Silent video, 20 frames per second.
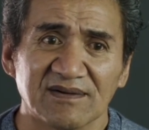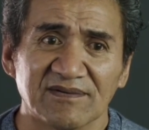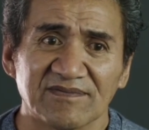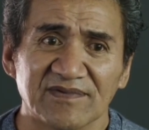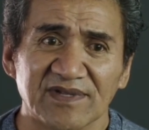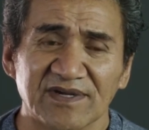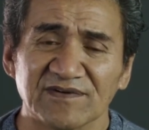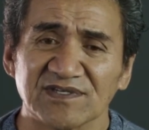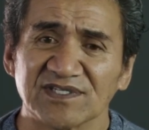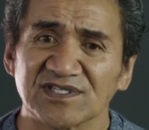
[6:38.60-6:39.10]

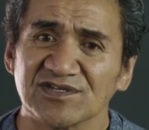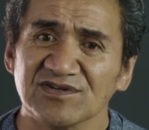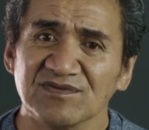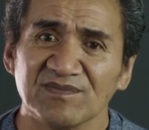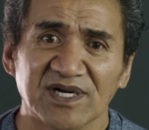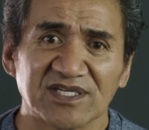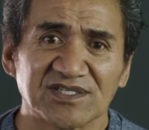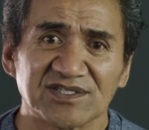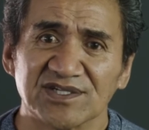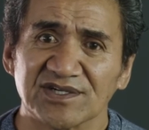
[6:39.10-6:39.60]
There is too
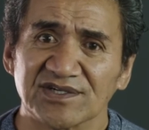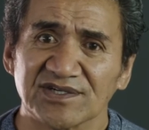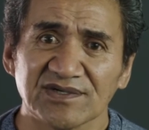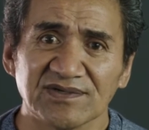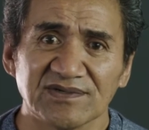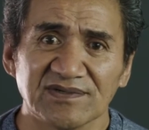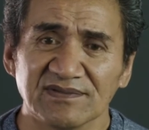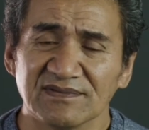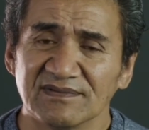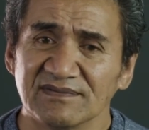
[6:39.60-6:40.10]
much to
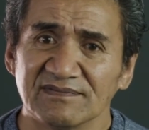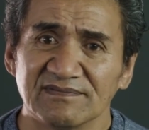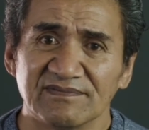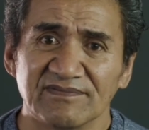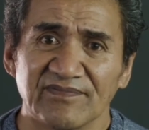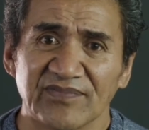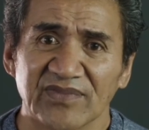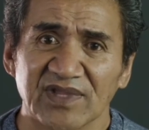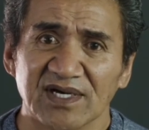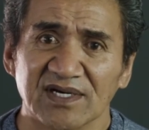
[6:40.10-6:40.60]
do,
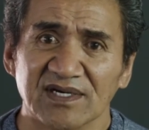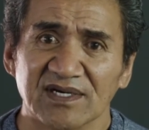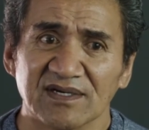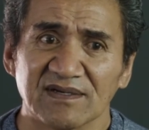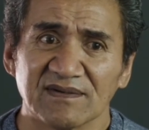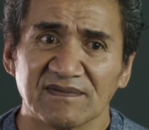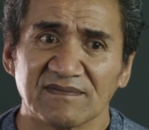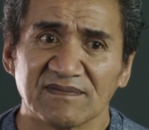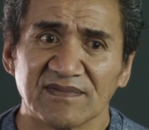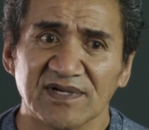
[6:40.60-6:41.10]

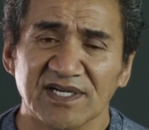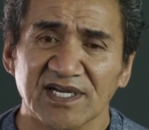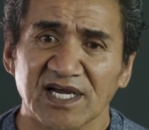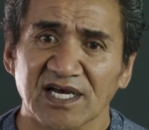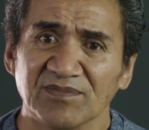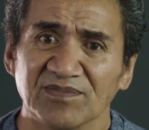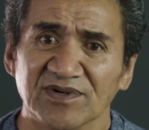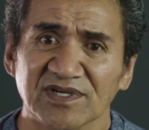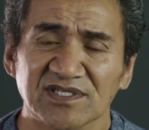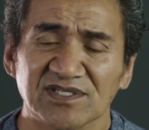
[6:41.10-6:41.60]

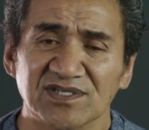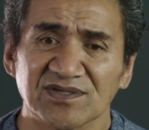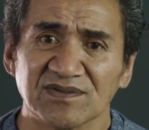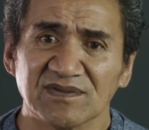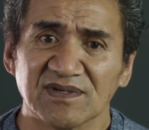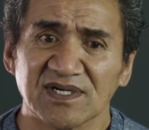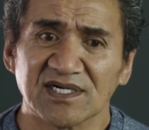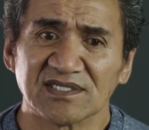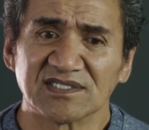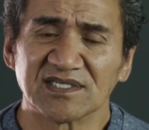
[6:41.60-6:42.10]
enabling
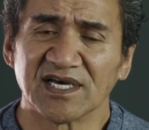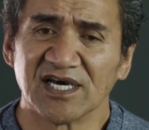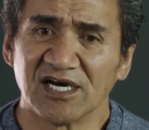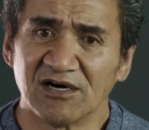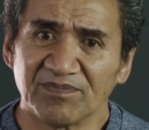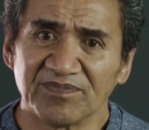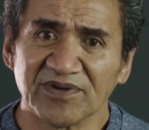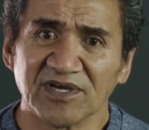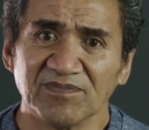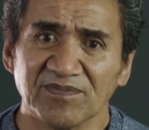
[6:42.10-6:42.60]
to
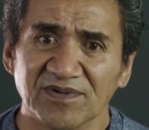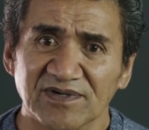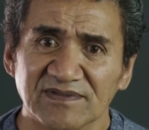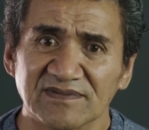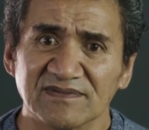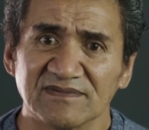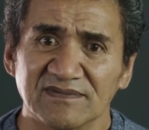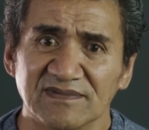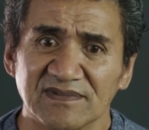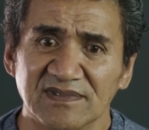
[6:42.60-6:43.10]
help people.
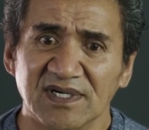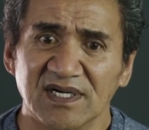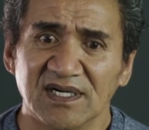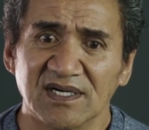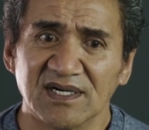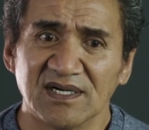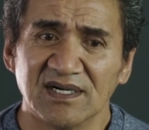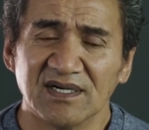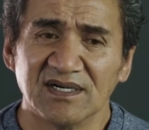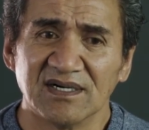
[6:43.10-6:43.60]

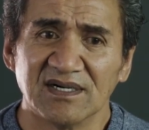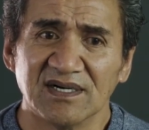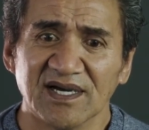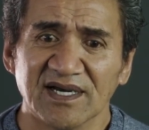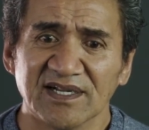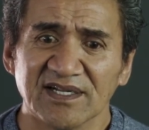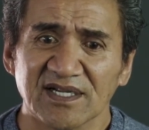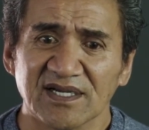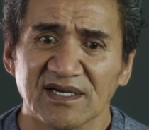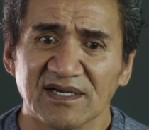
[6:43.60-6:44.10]

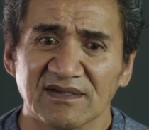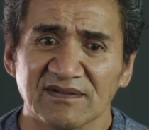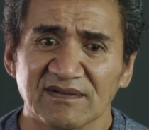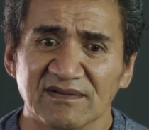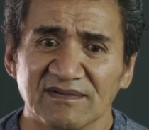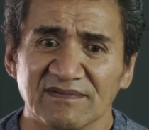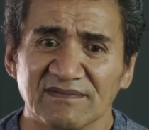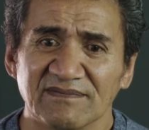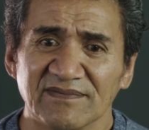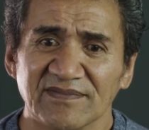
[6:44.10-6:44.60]
And
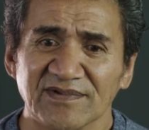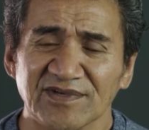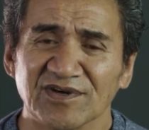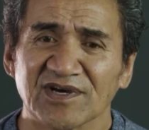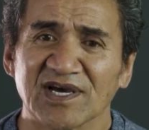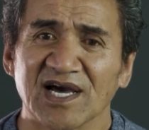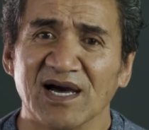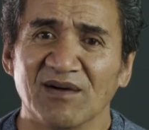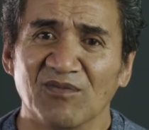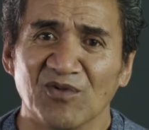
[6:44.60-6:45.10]
you
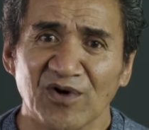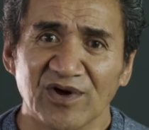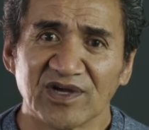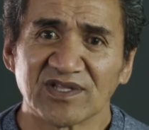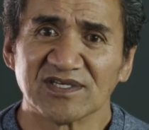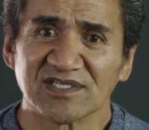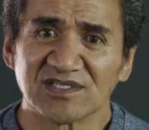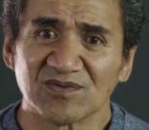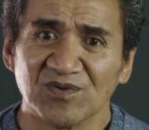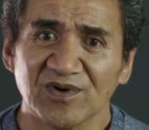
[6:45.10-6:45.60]
can't work
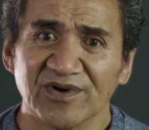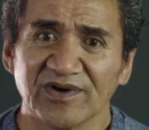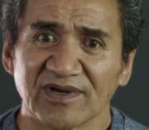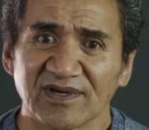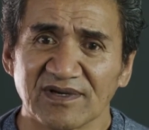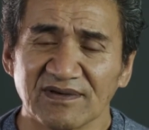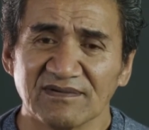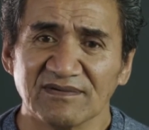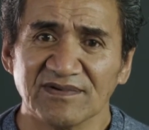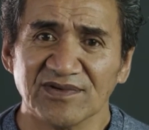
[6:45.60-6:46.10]
this
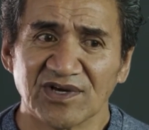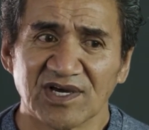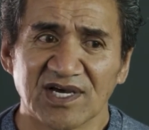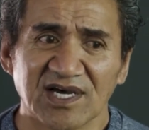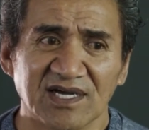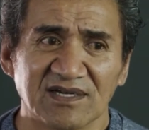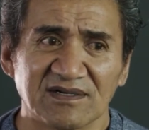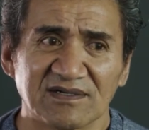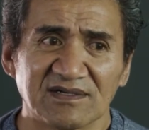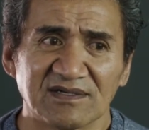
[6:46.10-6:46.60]
work. You
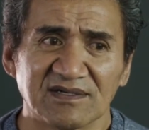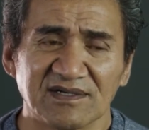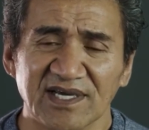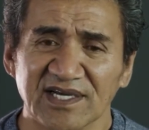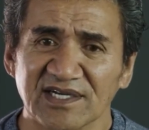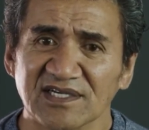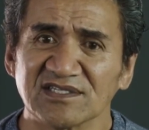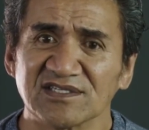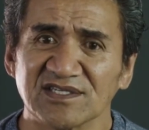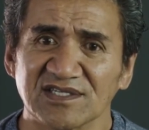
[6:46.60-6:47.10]
can't get
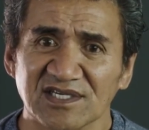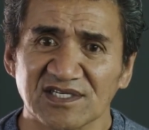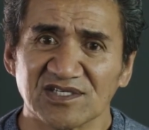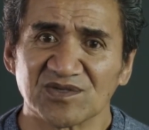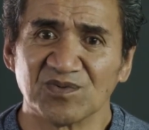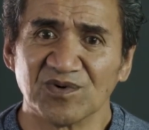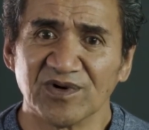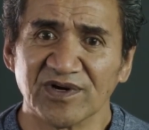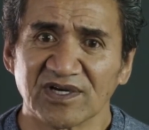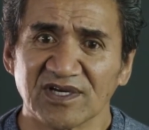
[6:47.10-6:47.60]
into this
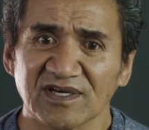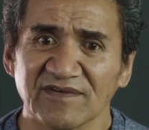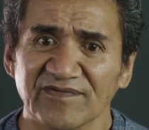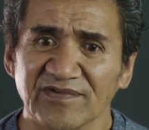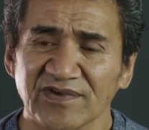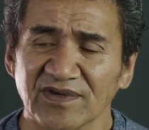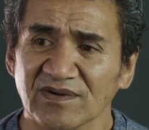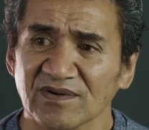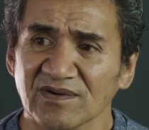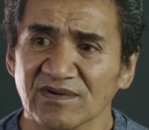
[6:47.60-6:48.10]
work
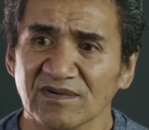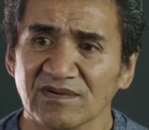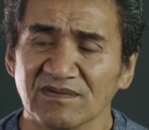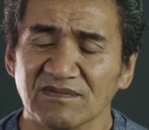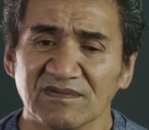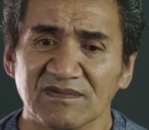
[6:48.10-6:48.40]
if you